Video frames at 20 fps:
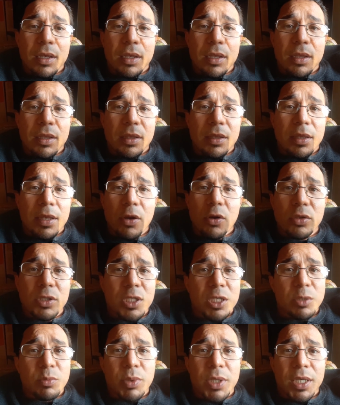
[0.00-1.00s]
they'll
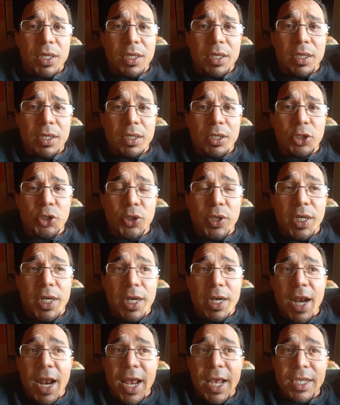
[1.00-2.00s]
just be
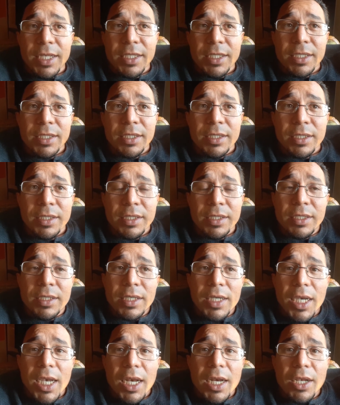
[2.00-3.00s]
treated as
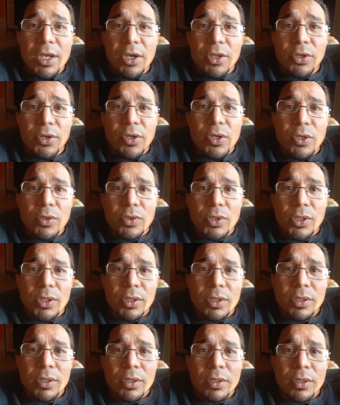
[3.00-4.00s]
any other
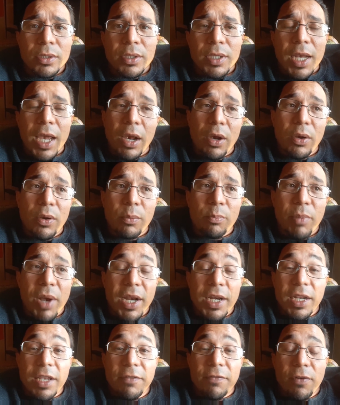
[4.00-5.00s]
user, like by
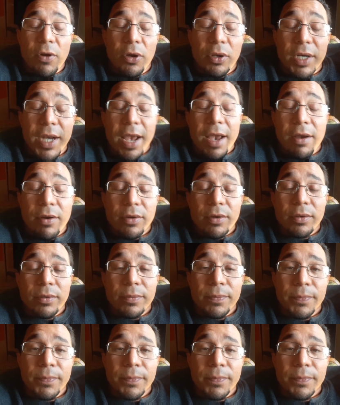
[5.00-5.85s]
default now.